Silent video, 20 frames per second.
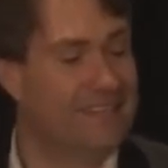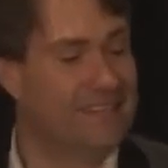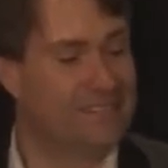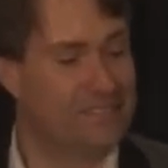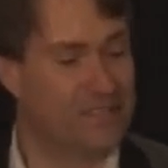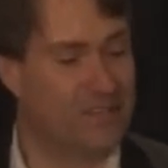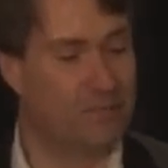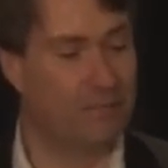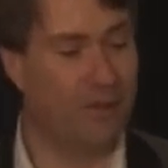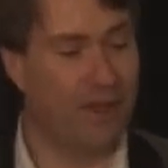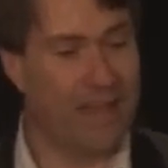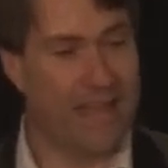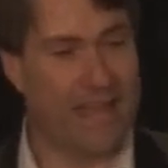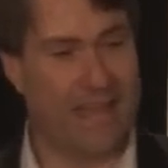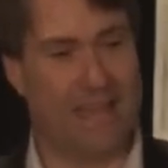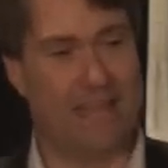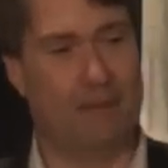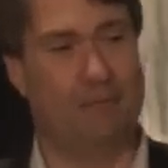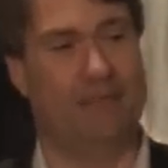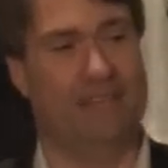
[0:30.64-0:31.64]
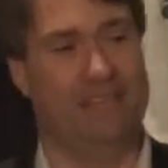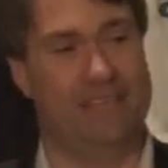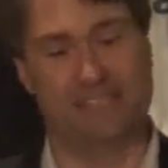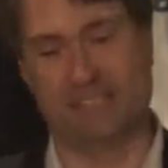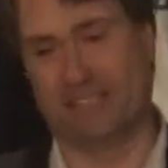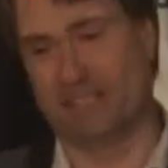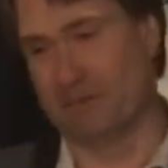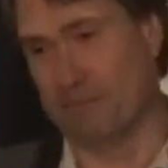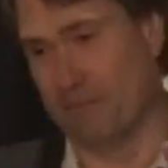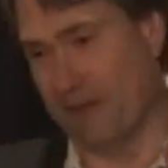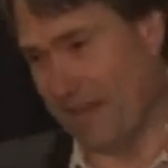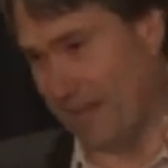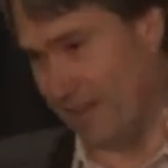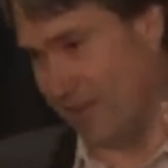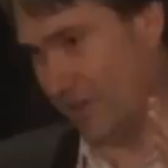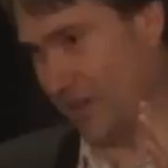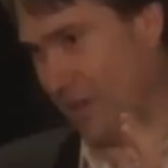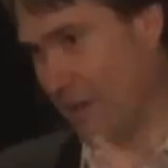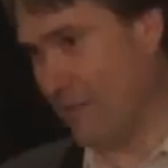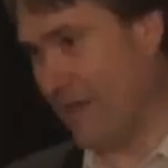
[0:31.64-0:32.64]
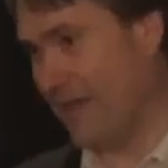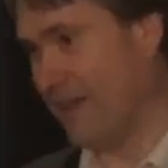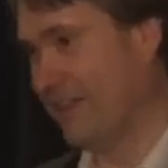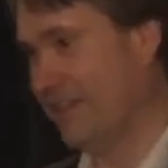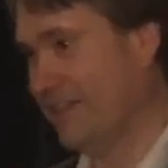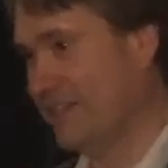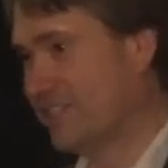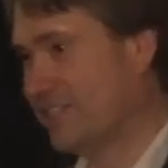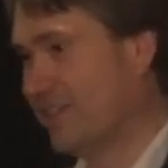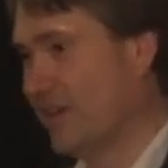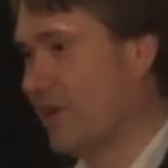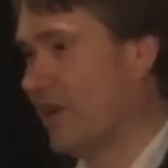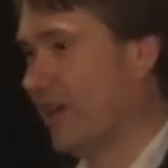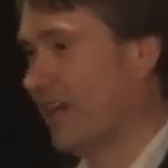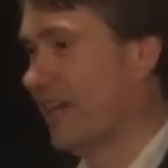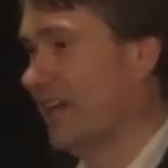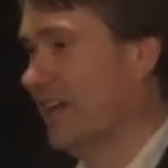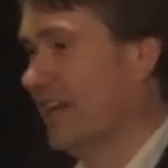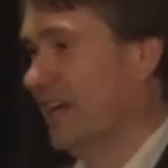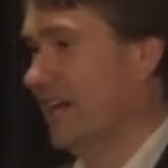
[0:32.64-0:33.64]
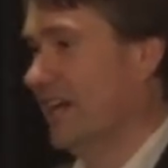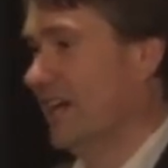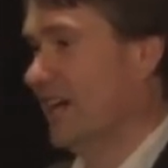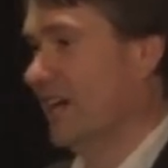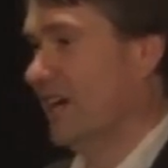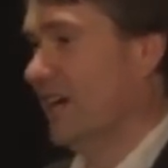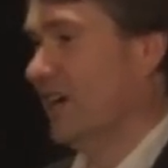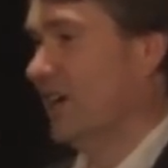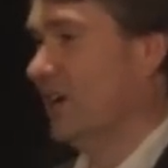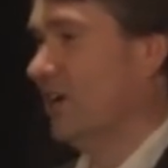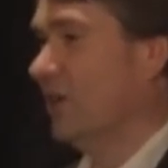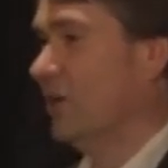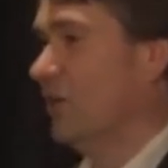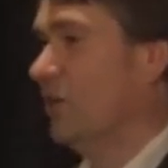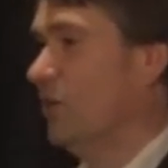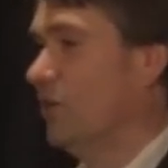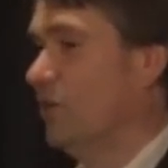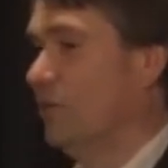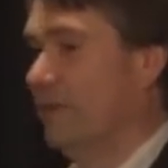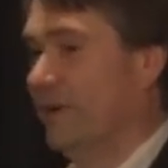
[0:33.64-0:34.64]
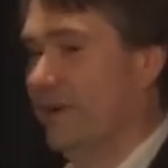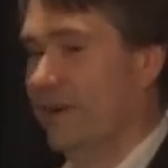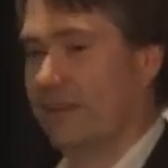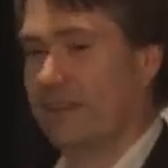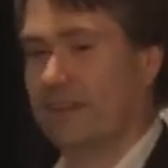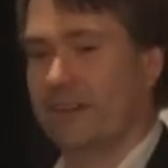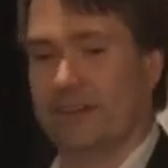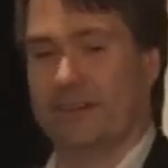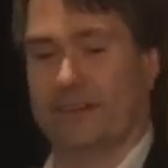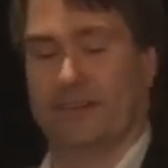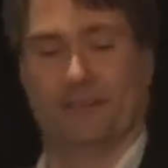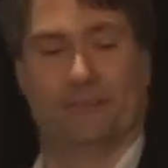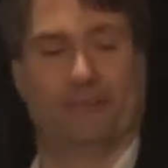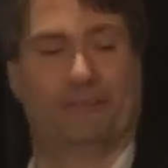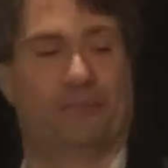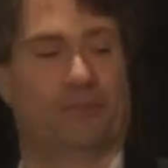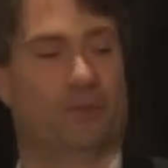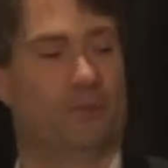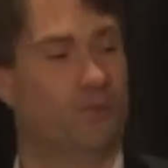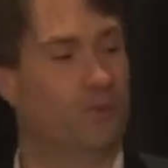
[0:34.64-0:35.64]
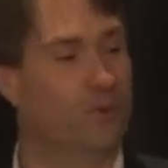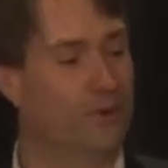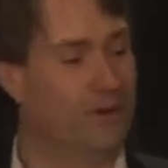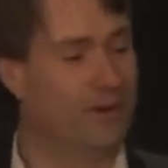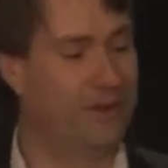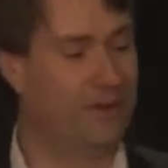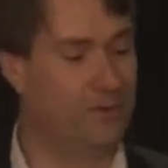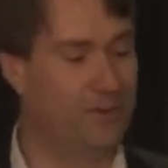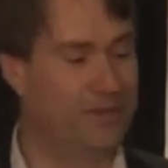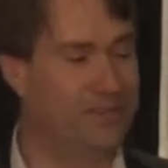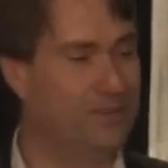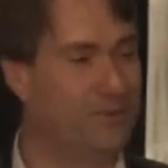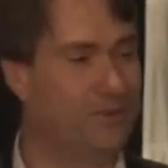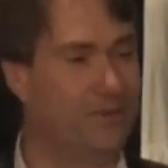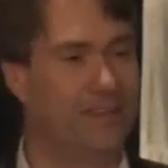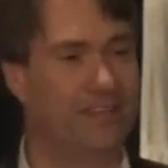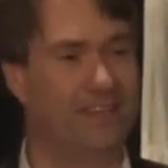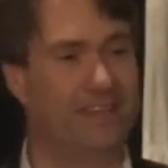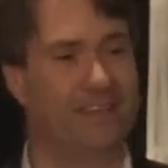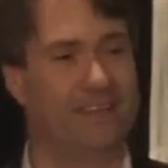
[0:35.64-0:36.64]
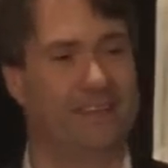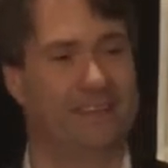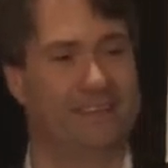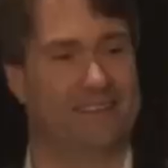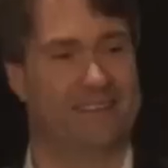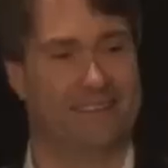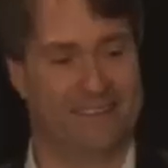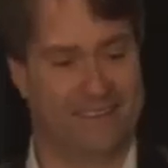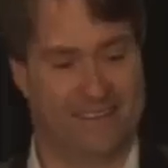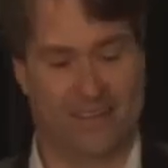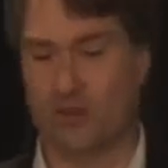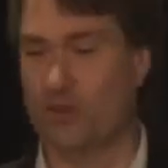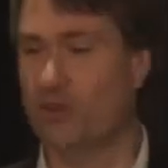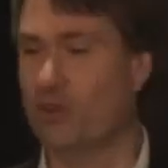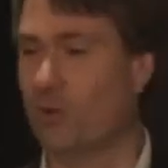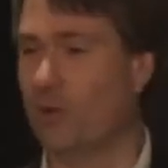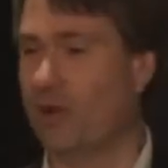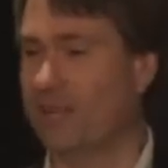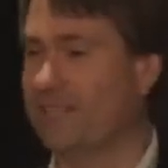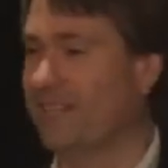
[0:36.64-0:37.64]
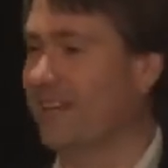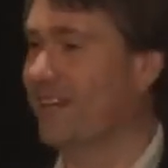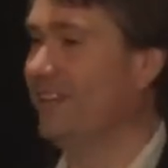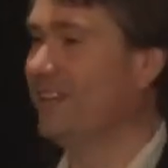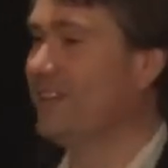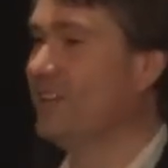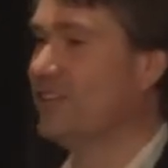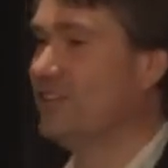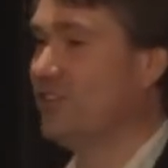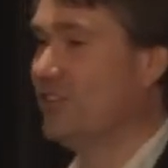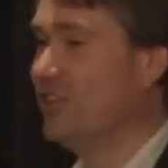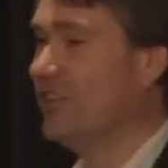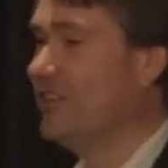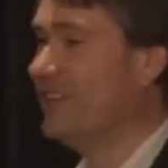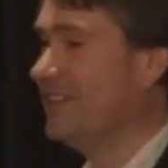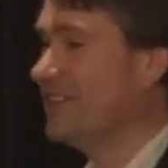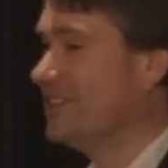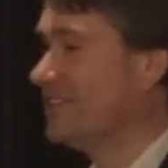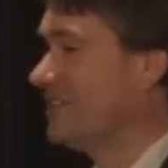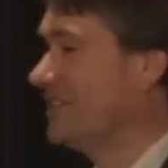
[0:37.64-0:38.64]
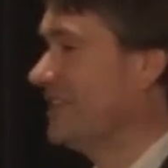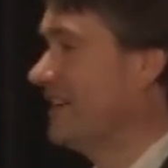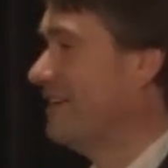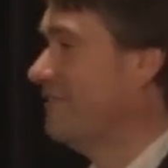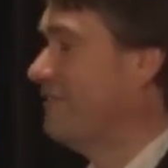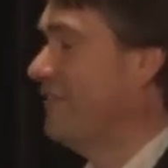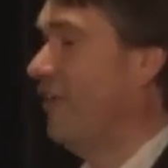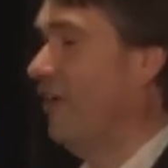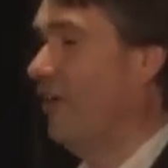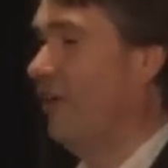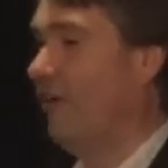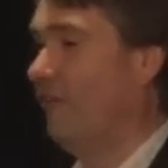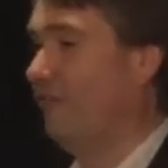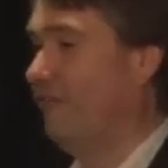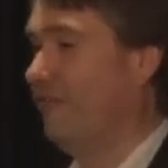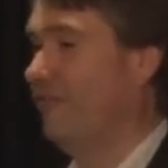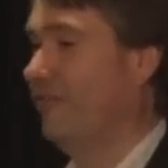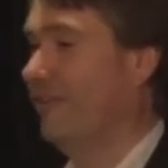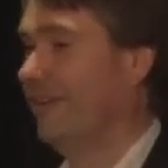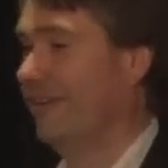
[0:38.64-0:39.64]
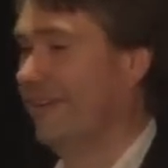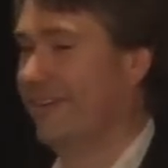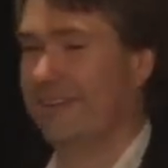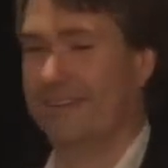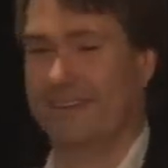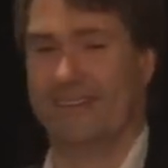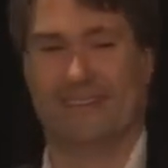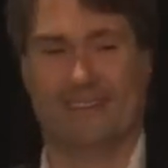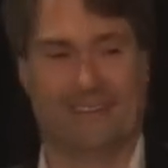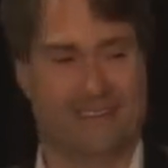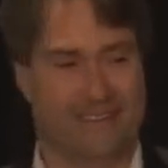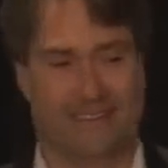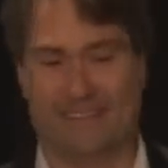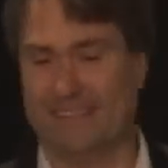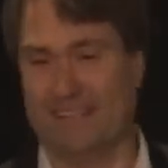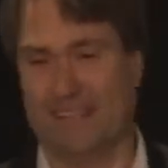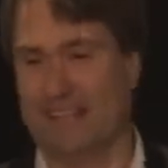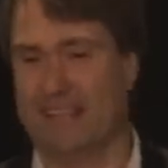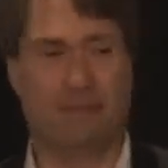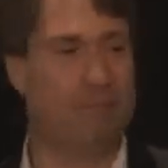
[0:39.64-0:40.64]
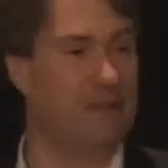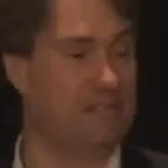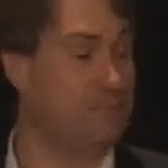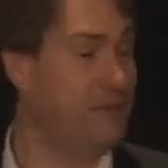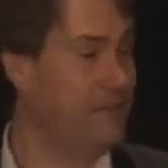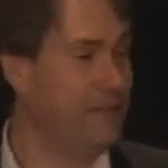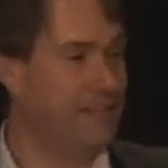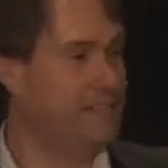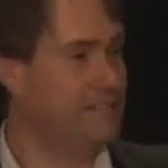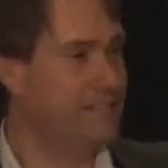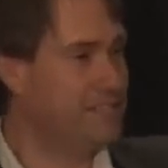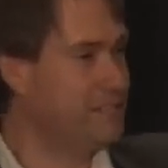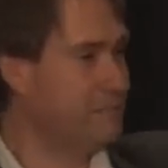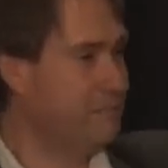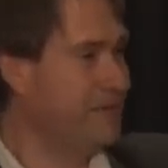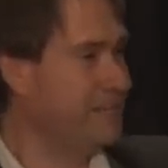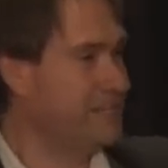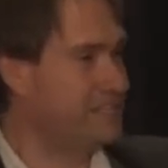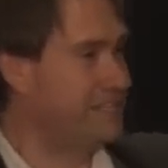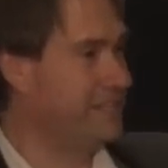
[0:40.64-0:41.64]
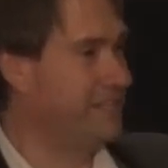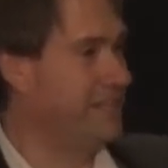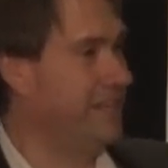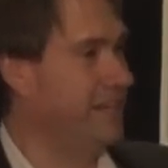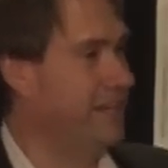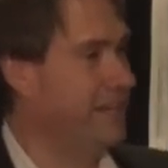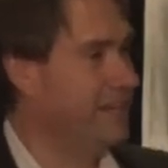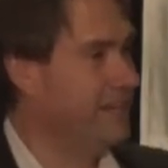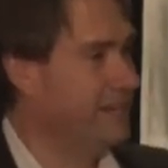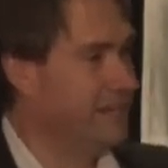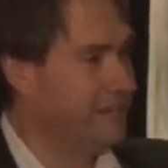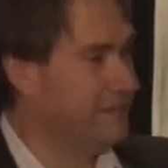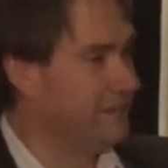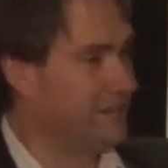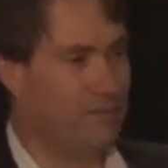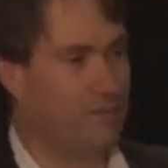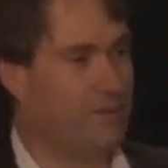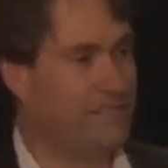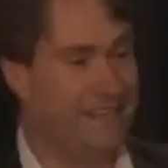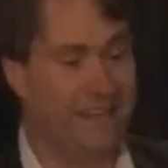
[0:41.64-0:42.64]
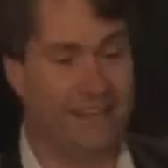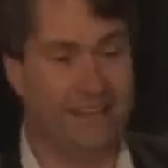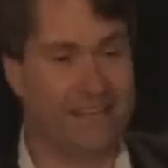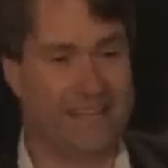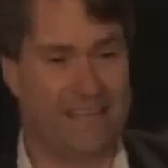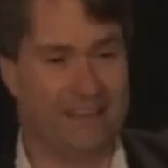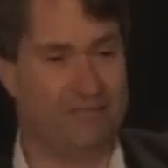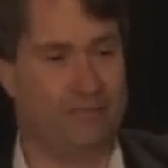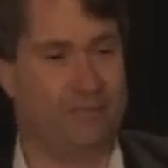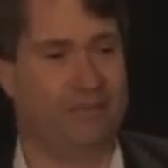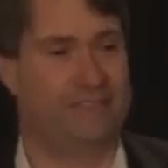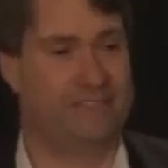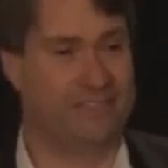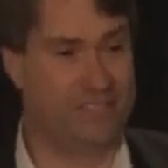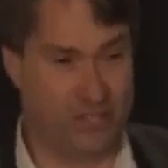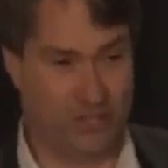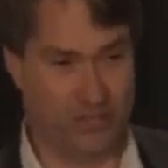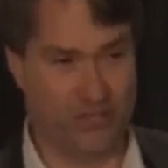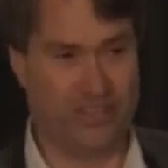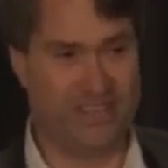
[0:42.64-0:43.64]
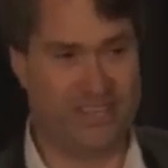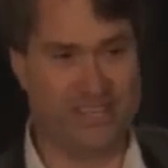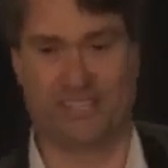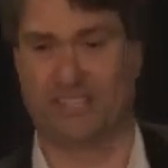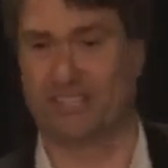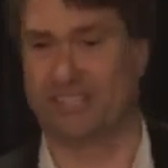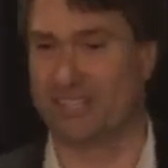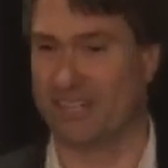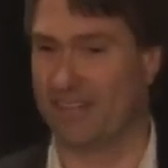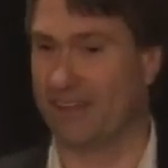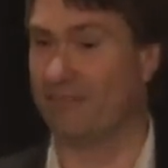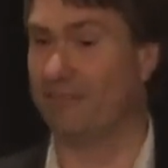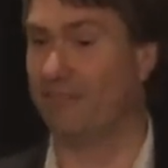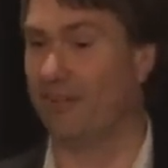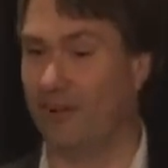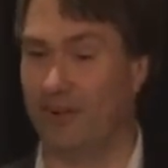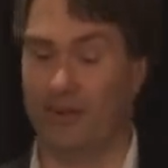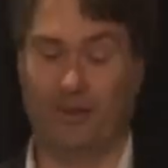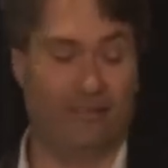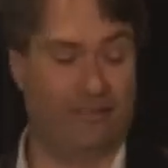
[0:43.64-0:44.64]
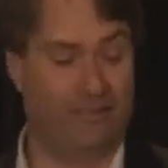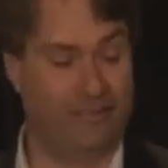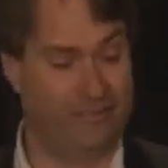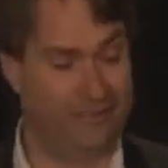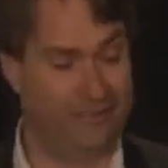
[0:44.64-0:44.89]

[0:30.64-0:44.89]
So my aim is to make you come out of this going, oh my God, what are we doing here? Who do I tell to turn this stuff off? There's a minister here. Can we tell the government to turn this stuff off?